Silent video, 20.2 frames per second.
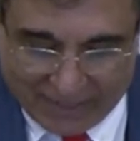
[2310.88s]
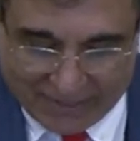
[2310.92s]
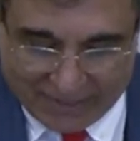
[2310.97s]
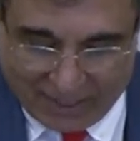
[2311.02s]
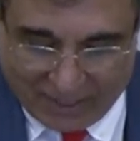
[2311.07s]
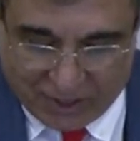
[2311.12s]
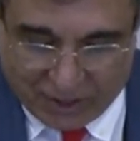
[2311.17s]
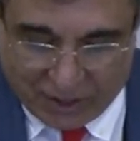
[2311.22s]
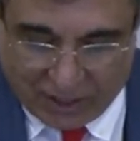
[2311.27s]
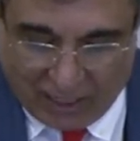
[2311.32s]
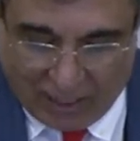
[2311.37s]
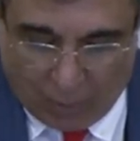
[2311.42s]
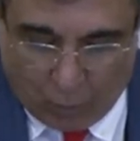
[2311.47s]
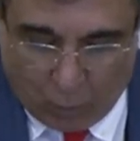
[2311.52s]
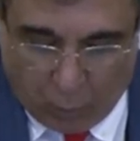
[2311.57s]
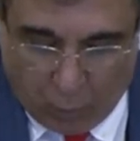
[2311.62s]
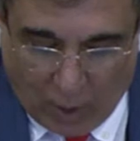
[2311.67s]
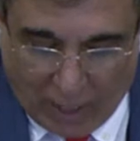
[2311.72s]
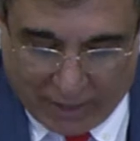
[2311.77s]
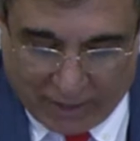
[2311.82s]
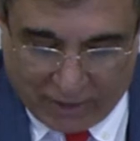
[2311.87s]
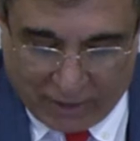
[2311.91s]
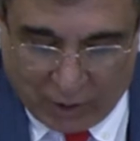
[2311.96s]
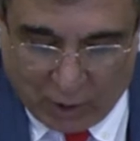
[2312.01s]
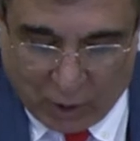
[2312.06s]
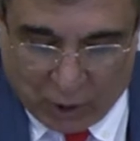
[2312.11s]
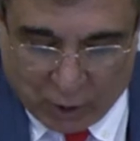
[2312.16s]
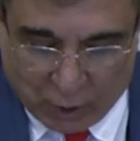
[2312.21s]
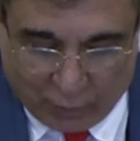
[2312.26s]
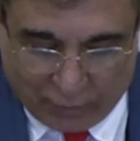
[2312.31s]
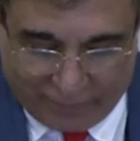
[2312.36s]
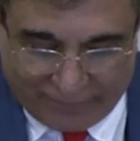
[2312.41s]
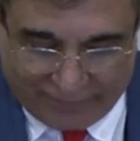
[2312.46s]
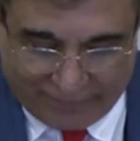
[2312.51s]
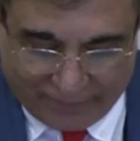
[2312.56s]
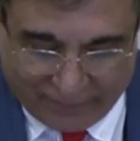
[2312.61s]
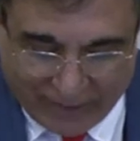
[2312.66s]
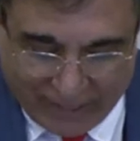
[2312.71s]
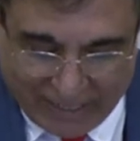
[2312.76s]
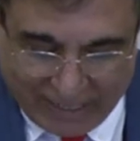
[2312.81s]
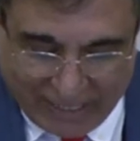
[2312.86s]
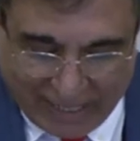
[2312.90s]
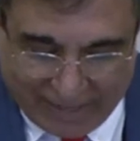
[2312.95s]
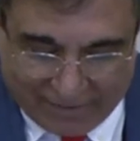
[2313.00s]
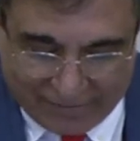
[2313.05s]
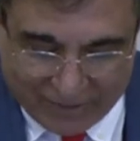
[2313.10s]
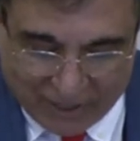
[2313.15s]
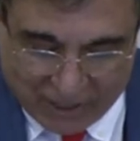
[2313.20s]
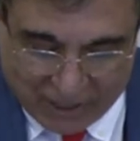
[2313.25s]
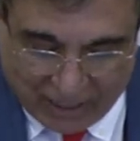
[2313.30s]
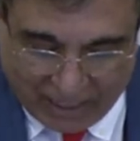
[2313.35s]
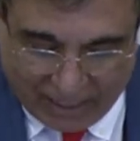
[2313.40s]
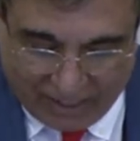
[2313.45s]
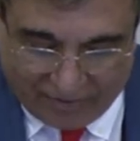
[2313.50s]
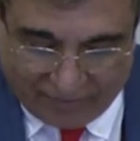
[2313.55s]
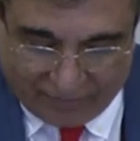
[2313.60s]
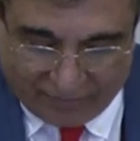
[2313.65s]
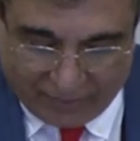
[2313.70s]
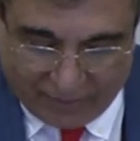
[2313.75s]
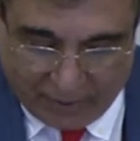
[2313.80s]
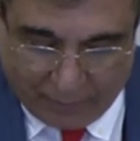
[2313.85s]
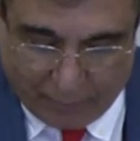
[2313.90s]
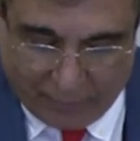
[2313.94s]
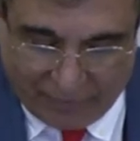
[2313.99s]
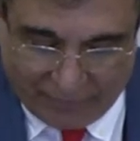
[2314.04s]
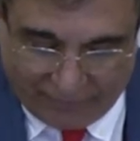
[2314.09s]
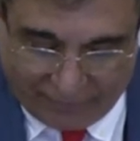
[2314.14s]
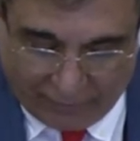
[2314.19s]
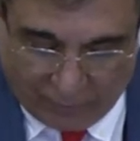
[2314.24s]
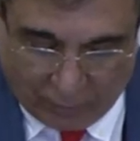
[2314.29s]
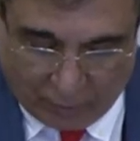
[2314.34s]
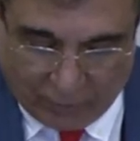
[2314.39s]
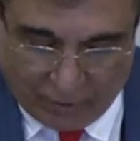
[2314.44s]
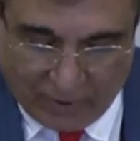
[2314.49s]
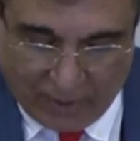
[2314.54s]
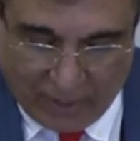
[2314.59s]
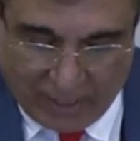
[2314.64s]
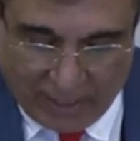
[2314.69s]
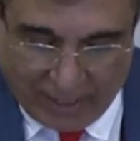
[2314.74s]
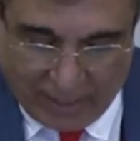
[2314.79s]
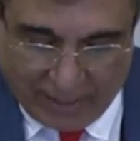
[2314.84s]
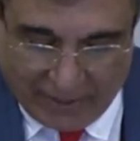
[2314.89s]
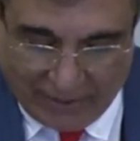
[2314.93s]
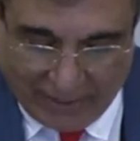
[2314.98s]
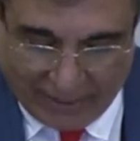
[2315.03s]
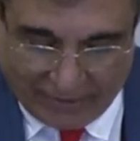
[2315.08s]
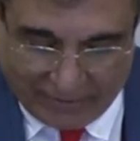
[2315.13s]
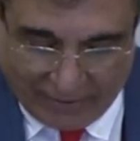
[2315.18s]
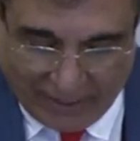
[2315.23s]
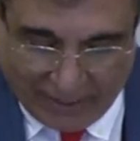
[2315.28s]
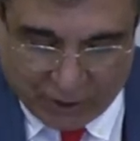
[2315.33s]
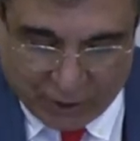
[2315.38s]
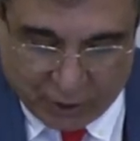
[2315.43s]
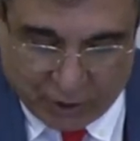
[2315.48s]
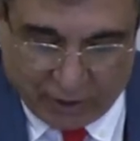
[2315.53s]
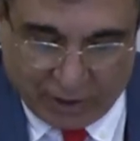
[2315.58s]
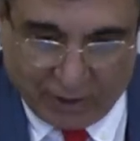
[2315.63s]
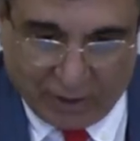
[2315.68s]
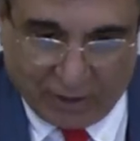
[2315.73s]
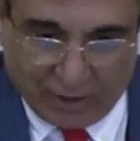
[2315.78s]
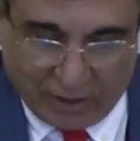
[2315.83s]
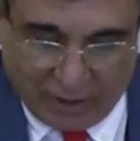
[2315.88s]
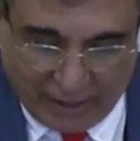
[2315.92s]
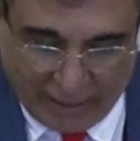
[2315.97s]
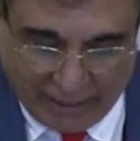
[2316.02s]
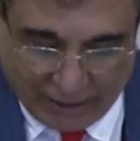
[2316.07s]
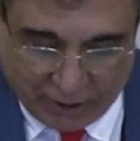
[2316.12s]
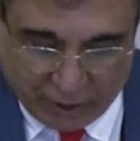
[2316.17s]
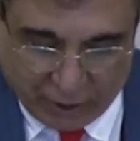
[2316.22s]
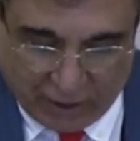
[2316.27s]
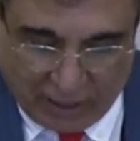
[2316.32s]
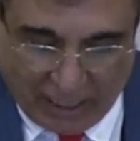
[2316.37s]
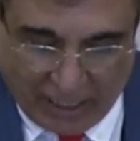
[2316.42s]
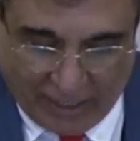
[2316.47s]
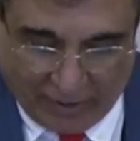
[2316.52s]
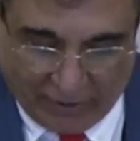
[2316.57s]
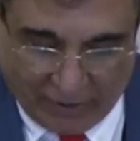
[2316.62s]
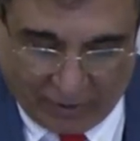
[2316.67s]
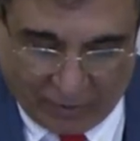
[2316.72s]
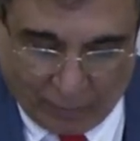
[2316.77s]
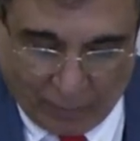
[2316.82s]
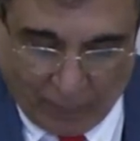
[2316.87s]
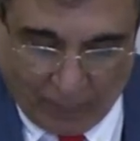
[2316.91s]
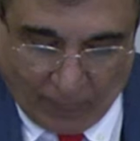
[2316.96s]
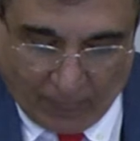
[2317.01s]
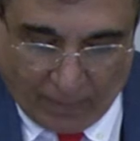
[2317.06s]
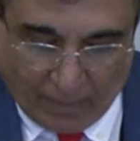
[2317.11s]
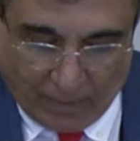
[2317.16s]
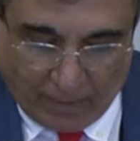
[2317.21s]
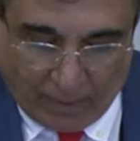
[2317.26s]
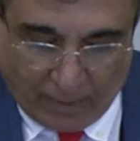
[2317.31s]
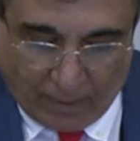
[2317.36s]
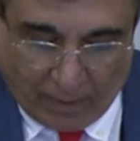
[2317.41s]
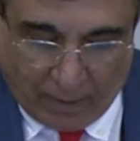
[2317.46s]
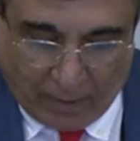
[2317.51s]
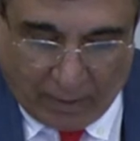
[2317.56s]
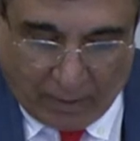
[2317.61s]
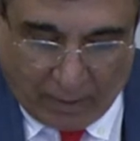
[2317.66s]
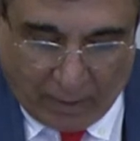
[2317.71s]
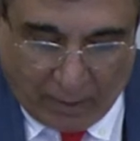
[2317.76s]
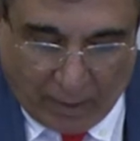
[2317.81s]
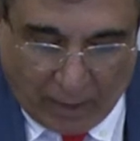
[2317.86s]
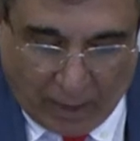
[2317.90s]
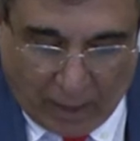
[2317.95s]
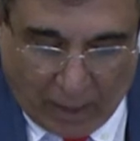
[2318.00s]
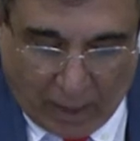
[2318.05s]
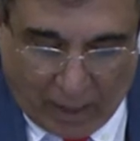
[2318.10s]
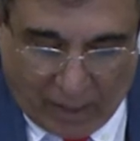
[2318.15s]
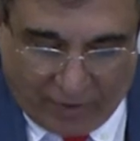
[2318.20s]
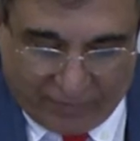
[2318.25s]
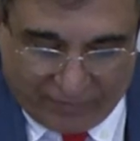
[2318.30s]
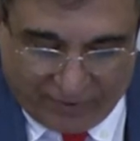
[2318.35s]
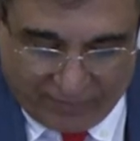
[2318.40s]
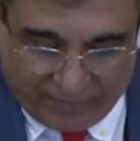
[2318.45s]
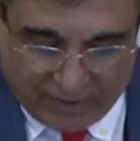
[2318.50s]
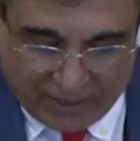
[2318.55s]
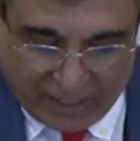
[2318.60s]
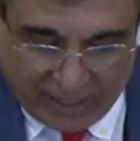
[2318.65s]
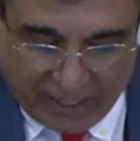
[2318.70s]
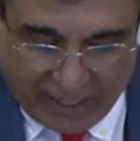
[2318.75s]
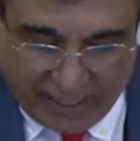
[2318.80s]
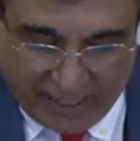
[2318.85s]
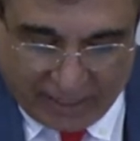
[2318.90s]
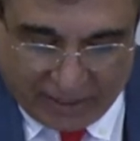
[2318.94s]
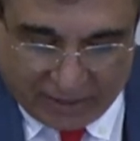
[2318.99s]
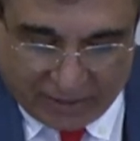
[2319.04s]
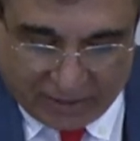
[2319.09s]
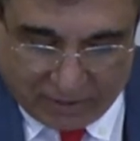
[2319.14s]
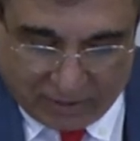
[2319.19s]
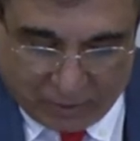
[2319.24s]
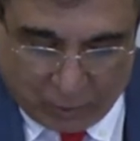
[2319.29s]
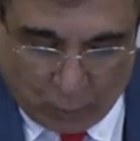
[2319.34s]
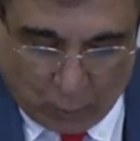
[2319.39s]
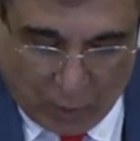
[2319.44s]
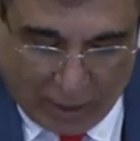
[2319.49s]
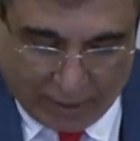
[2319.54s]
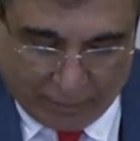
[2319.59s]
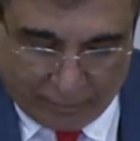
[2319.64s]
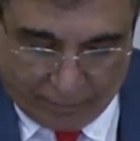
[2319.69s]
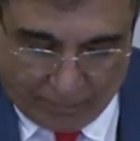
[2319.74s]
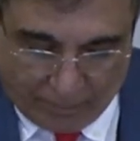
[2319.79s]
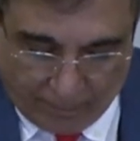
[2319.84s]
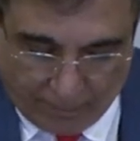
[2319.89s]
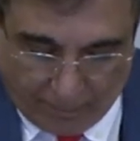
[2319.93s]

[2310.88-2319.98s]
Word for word: Such a one should free a slave before they touch each other. Uh, 58.1.